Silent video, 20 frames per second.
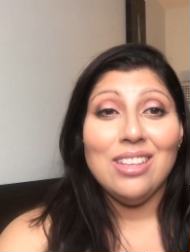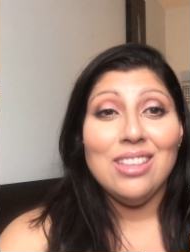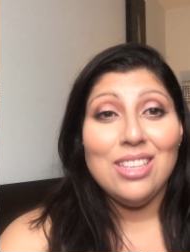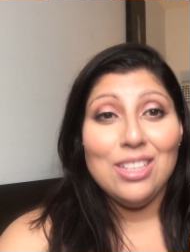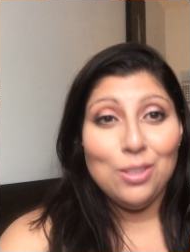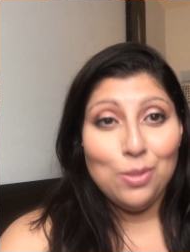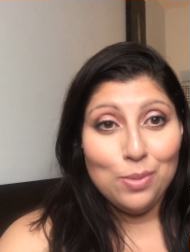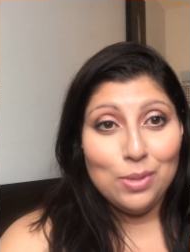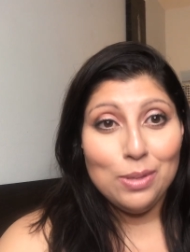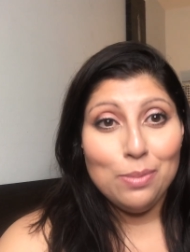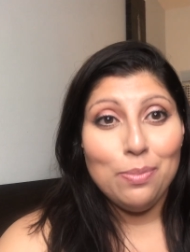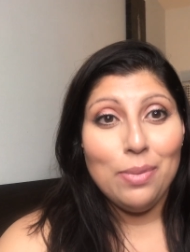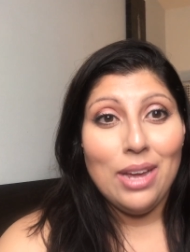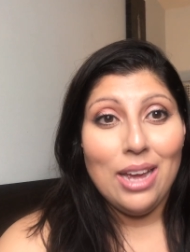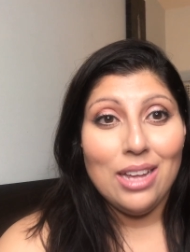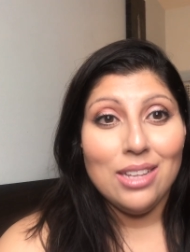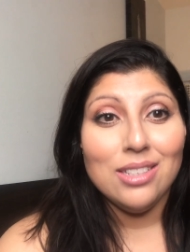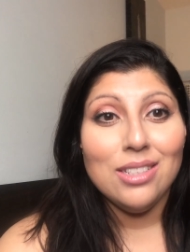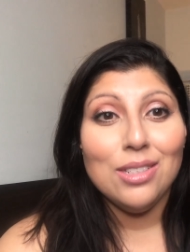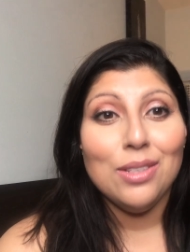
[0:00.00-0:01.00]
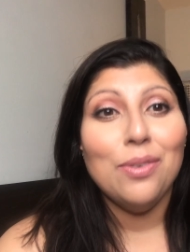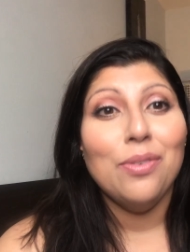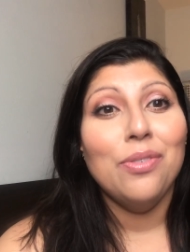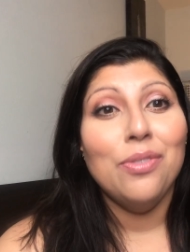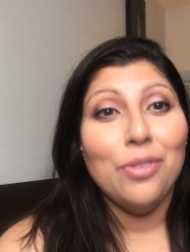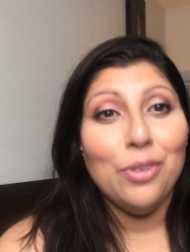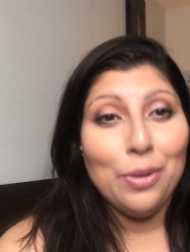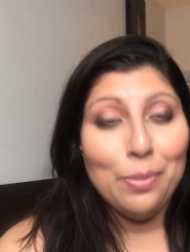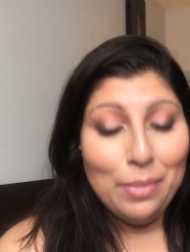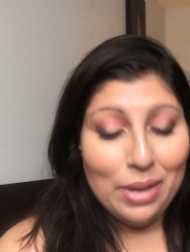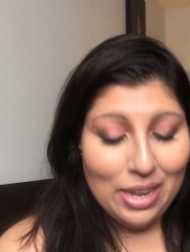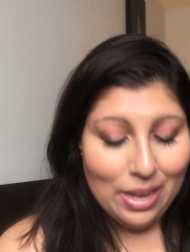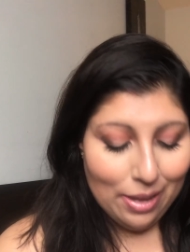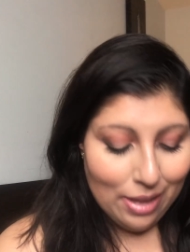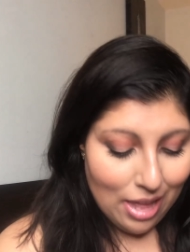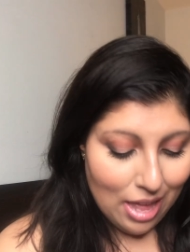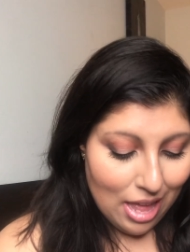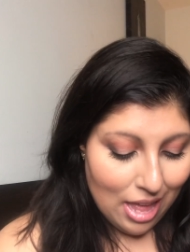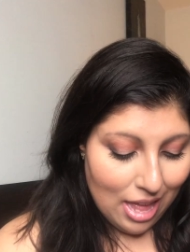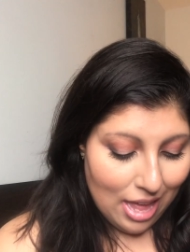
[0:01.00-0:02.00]
this was a pass for
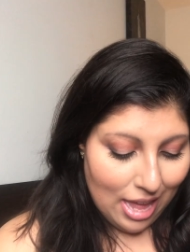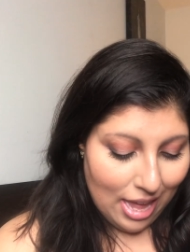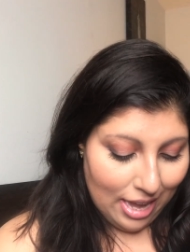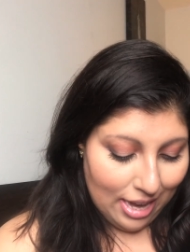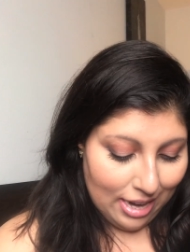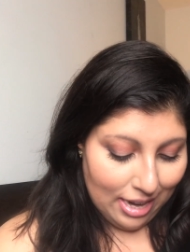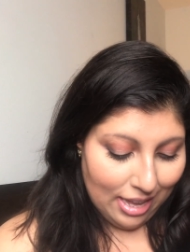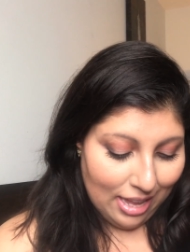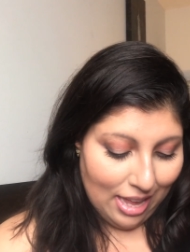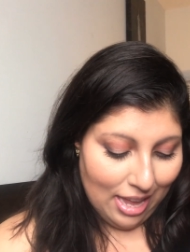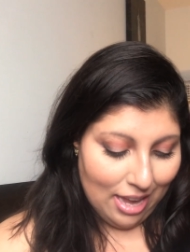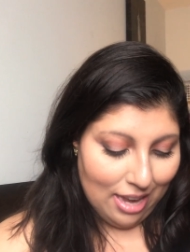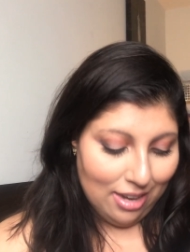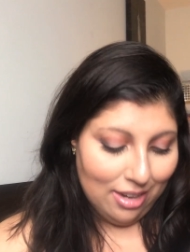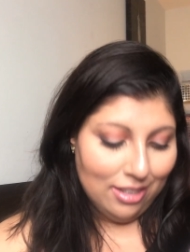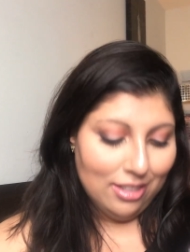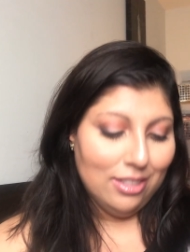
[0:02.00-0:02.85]
me. And again,